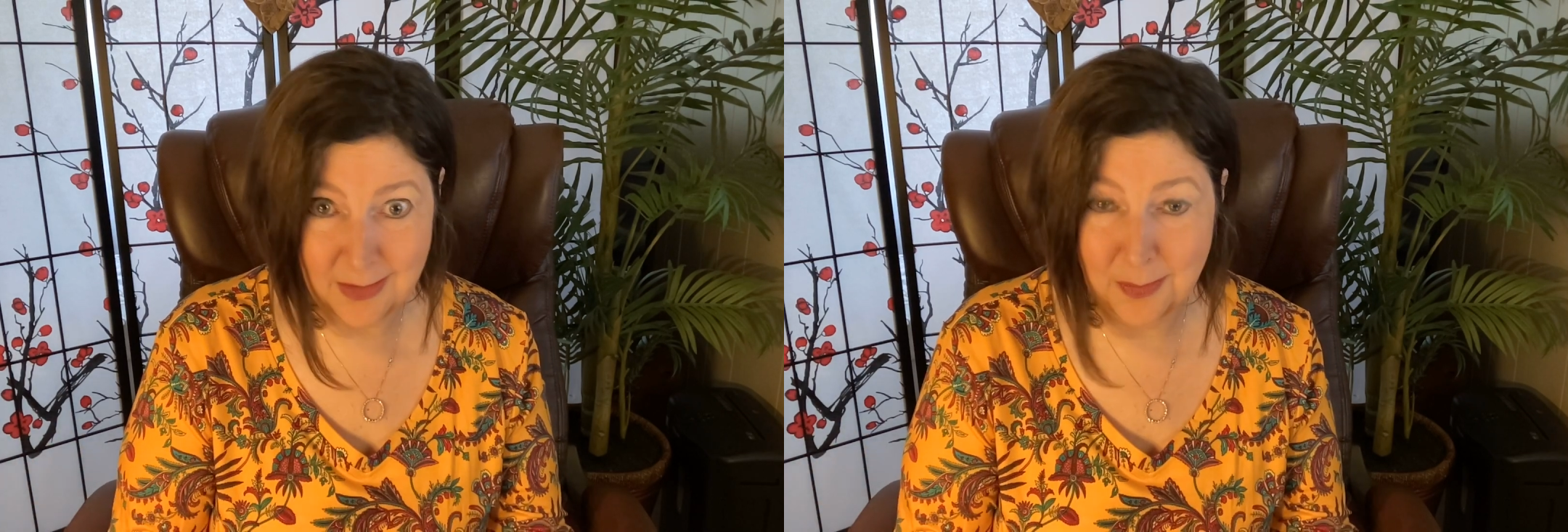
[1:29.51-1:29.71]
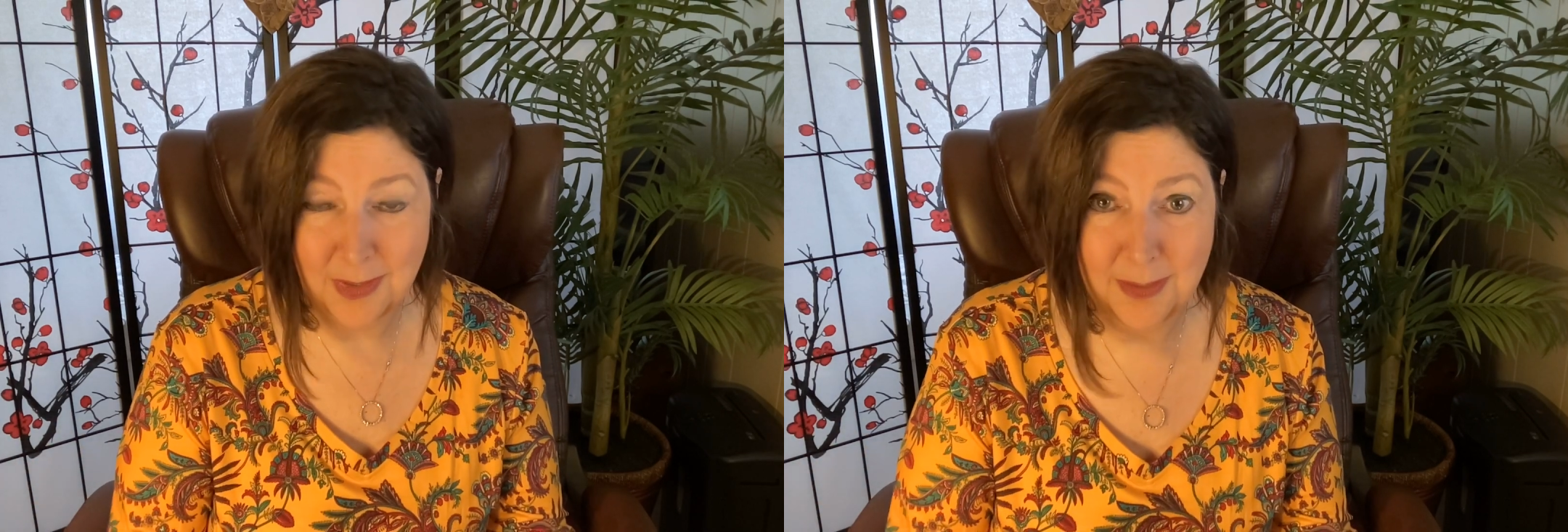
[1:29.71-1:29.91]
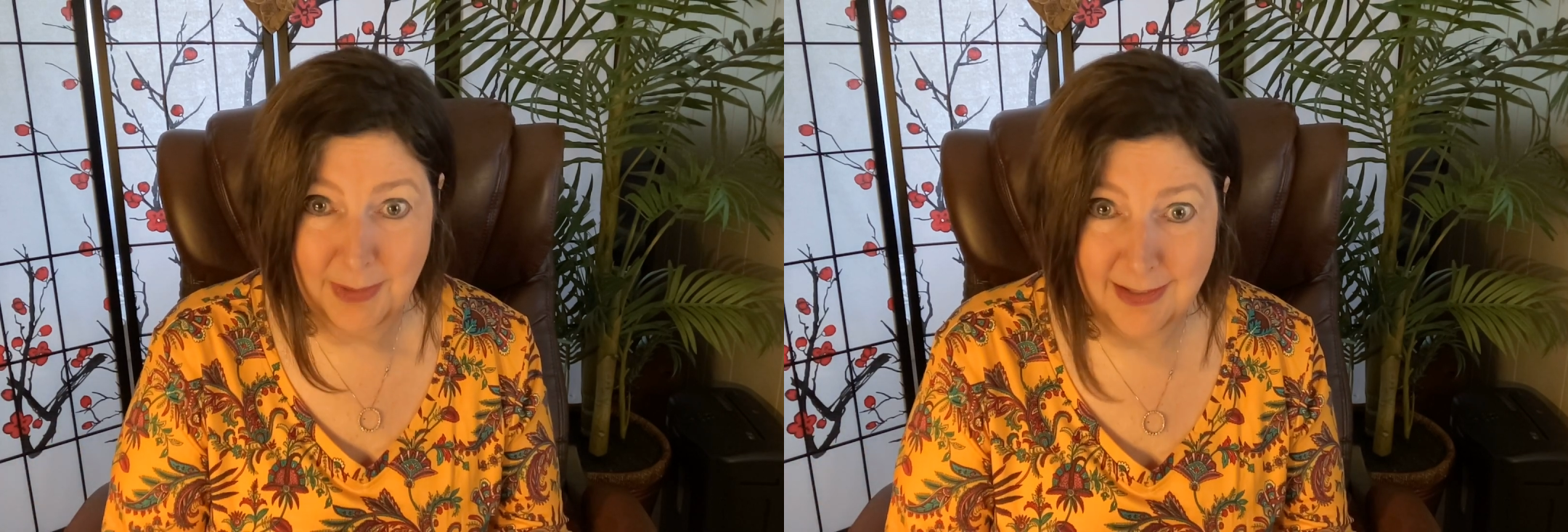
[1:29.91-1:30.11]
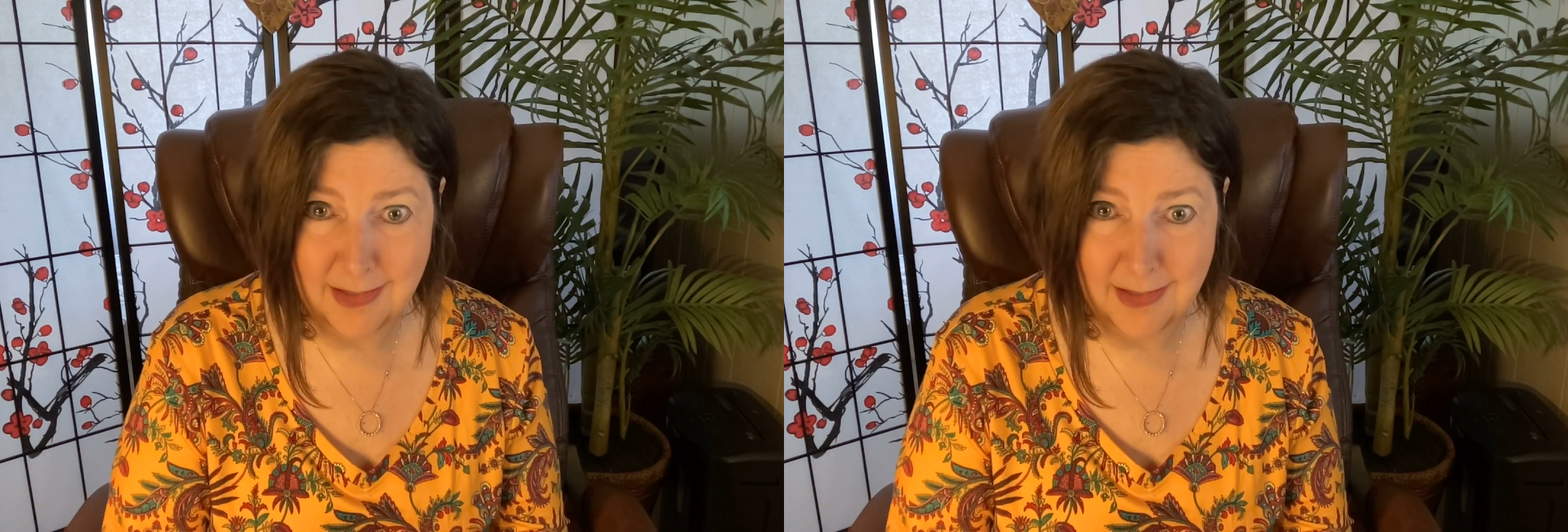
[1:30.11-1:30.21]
Don't worry about